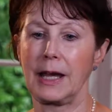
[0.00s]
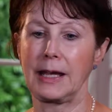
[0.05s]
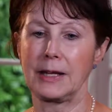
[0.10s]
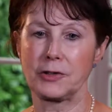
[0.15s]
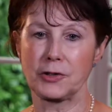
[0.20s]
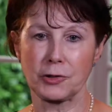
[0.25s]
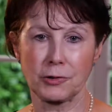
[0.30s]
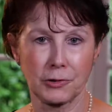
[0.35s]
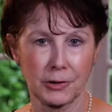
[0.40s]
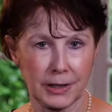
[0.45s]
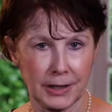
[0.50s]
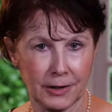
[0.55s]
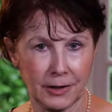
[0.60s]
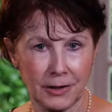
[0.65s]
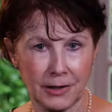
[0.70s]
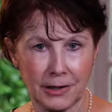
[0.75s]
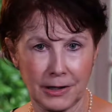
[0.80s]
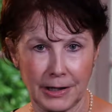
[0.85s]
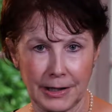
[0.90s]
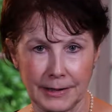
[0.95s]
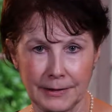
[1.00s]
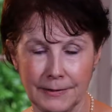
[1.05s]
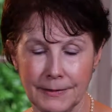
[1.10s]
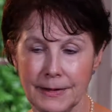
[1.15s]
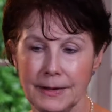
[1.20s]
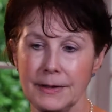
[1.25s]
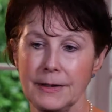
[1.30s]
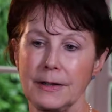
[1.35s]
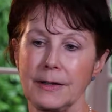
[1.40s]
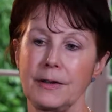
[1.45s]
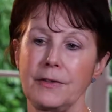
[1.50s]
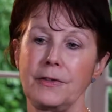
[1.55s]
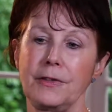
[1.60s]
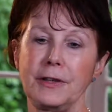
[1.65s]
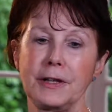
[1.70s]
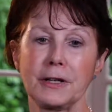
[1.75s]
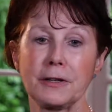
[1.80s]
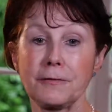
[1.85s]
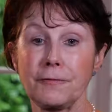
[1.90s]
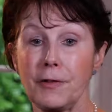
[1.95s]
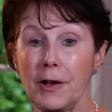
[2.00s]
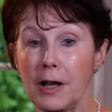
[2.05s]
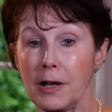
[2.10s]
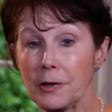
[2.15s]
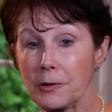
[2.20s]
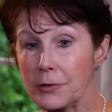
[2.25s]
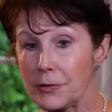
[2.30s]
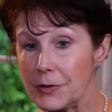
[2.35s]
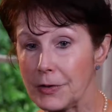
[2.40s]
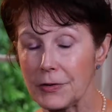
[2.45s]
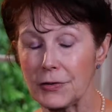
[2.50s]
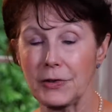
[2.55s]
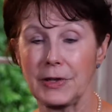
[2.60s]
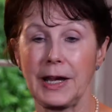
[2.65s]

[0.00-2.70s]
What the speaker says: and turn it on, there follows this